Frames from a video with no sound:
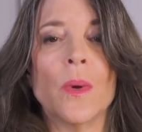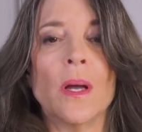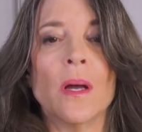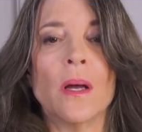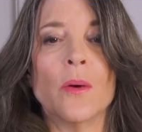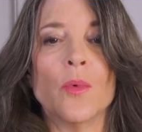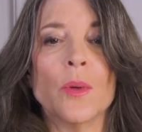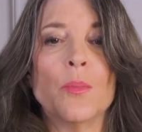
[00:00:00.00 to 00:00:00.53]

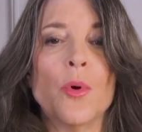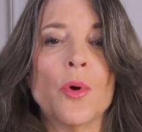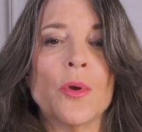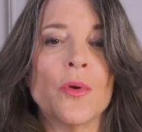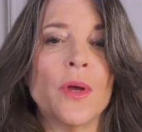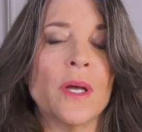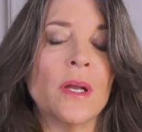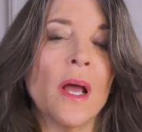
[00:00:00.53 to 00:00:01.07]
a
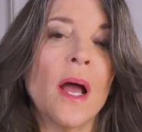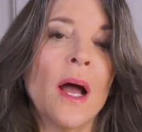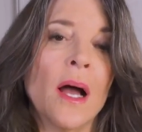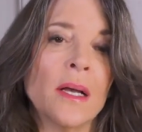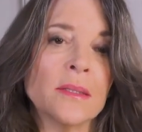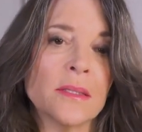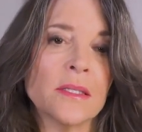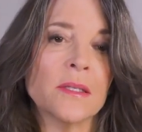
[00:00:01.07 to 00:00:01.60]
reporter had
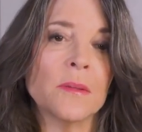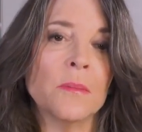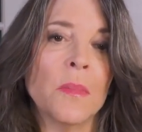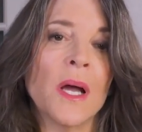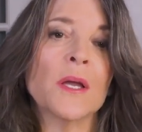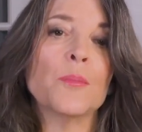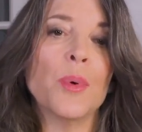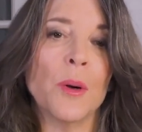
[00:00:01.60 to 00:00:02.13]
asked
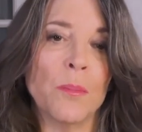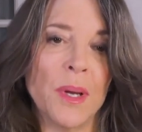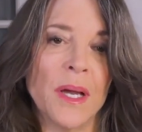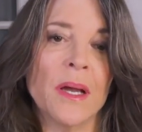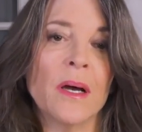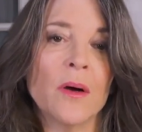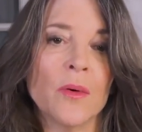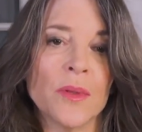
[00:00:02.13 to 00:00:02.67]
Mike
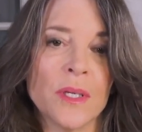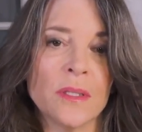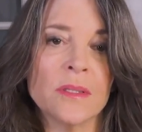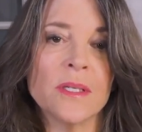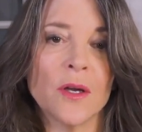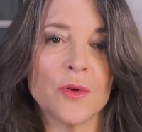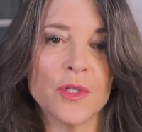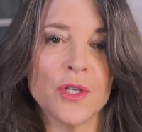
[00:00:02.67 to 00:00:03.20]
Pompeo, then
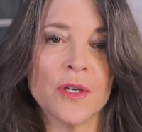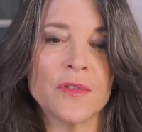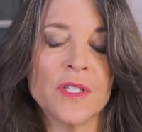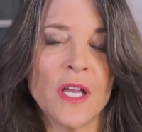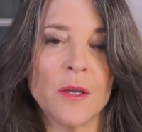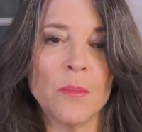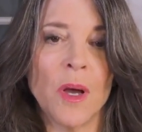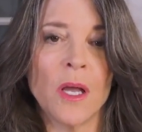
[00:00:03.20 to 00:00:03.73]
Secretary of
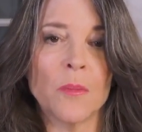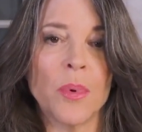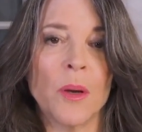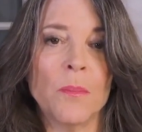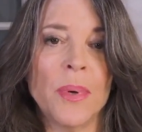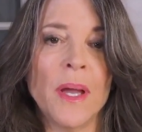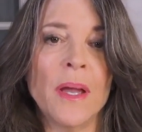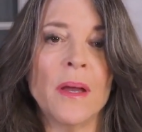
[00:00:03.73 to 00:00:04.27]
State Mike
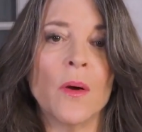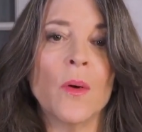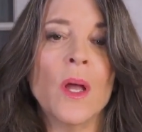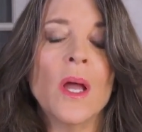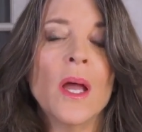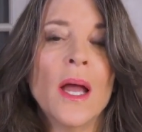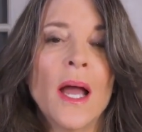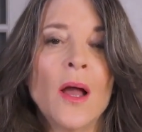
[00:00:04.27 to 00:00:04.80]
Pompeo,
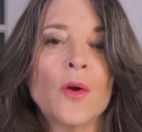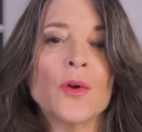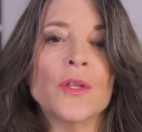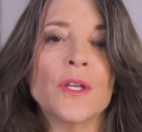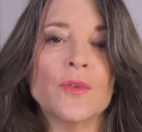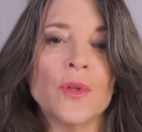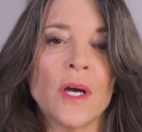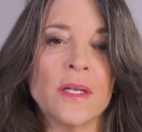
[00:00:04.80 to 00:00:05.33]
how could
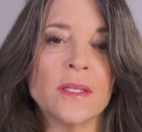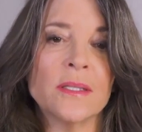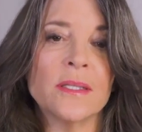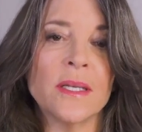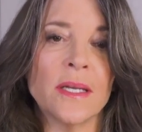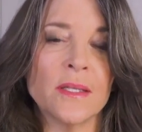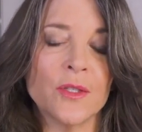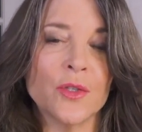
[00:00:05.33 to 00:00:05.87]
the United
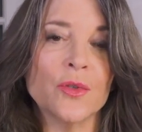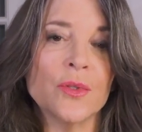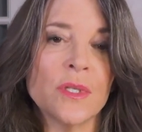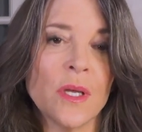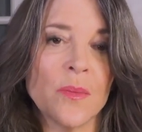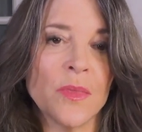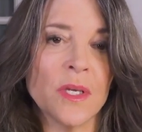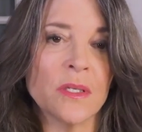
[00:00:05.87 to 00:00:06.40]
States do
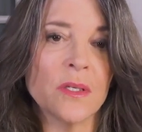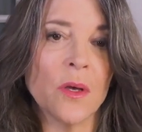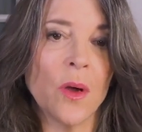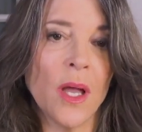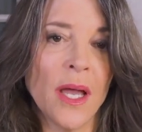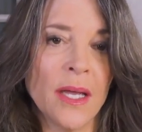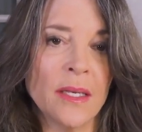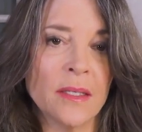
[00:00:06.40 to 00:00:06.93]
something so
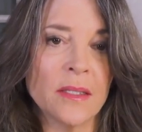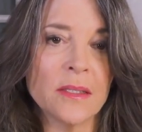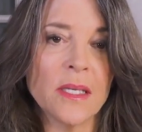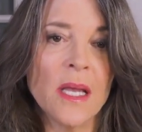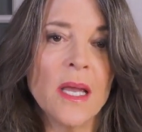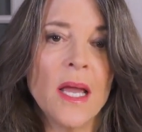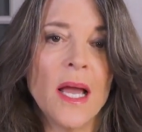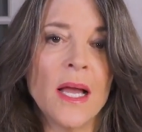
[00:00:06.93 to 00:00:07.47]
heinous
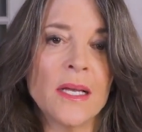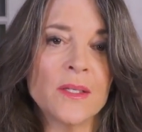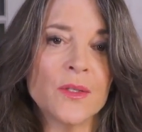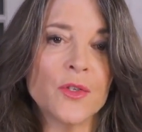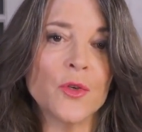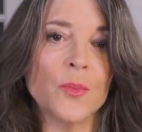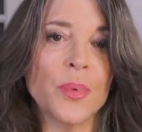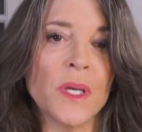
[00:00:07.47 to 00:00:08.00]
as
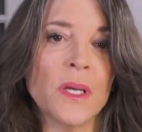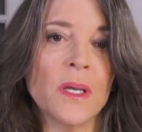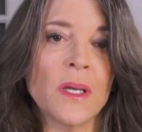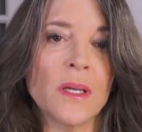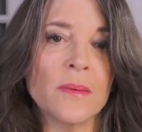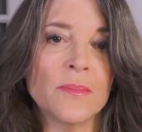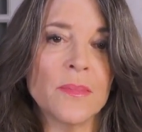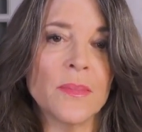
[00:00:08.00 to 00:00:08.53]
to
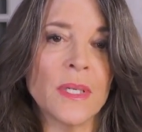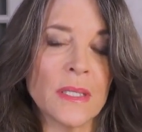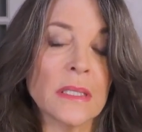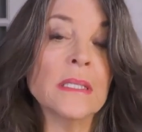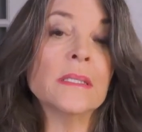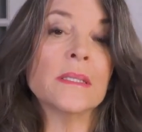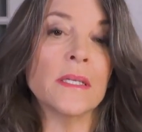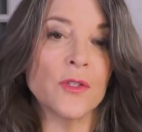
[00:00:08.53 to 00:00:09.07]
be at
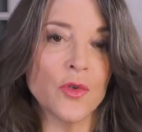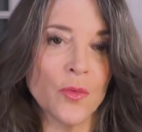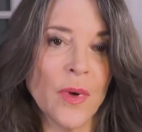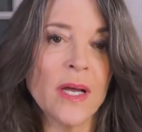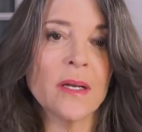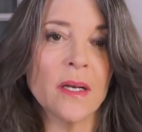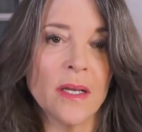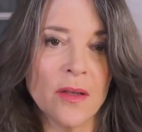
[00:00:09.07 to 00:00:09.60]
least
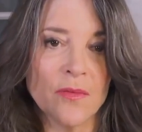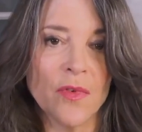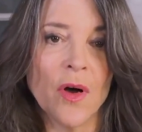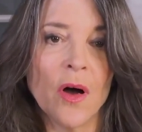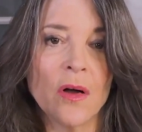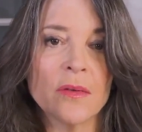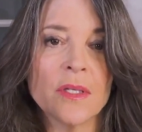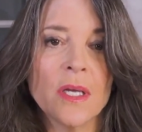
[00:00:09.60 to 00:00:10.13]
indirectly
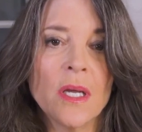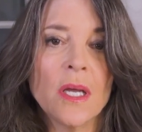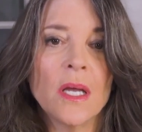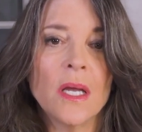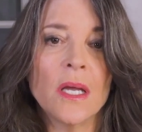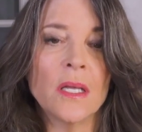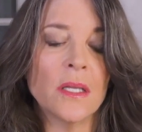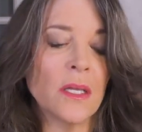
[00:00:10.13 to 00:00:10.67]
involved
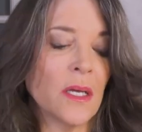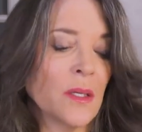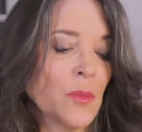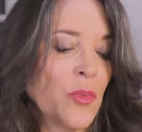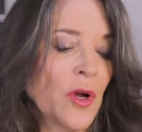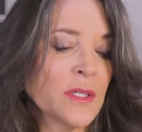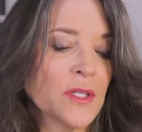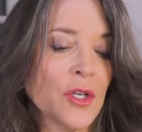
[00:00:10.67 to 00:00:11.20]
in the
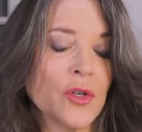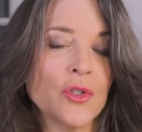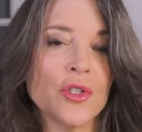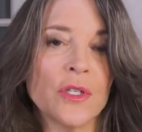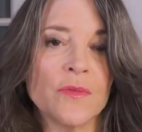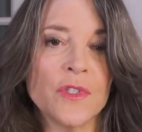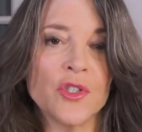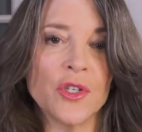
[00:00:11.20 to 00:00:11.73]

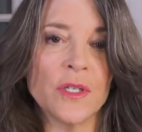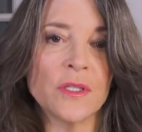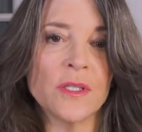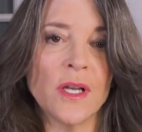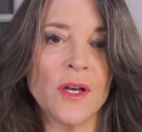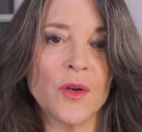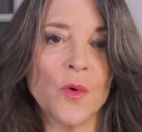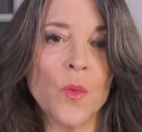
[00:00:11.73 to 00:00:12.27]
prosecution of a
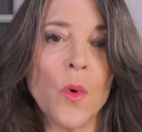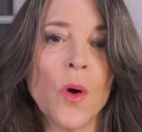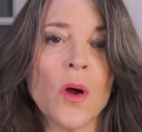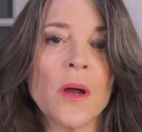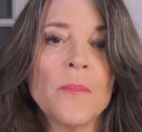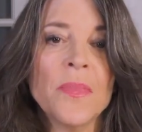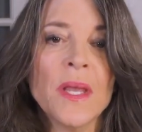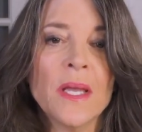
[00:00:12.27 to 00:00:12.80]
genocidal
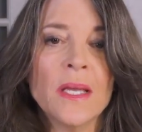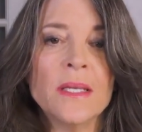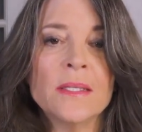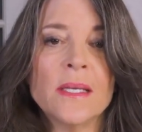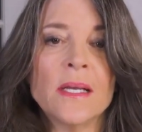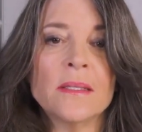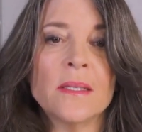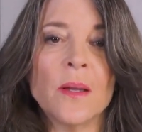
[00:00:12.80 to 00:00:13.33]
war? He
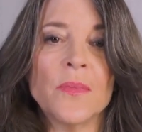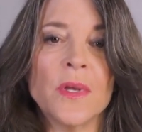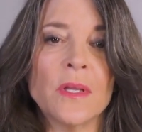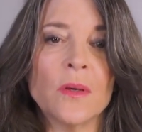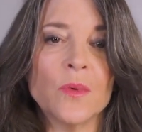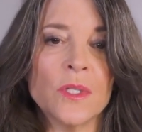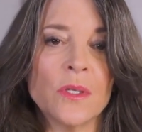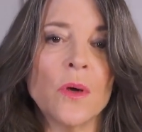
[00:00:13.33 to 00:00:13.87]
said something
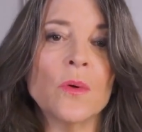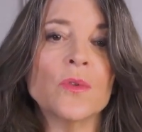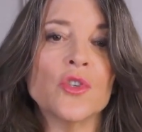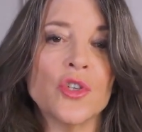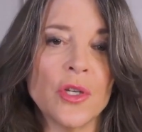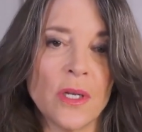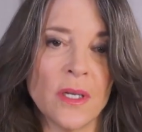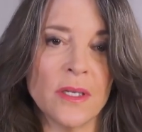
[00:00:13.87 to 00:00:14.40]
that was so
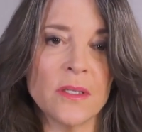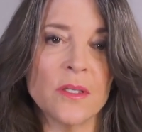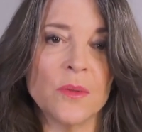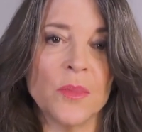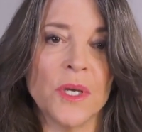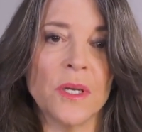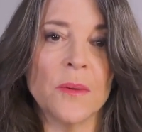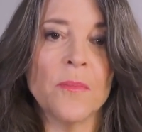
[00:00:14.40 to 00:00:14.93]
chilling to
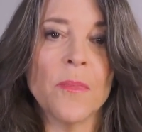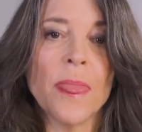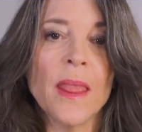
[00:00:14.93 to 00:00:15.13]
me.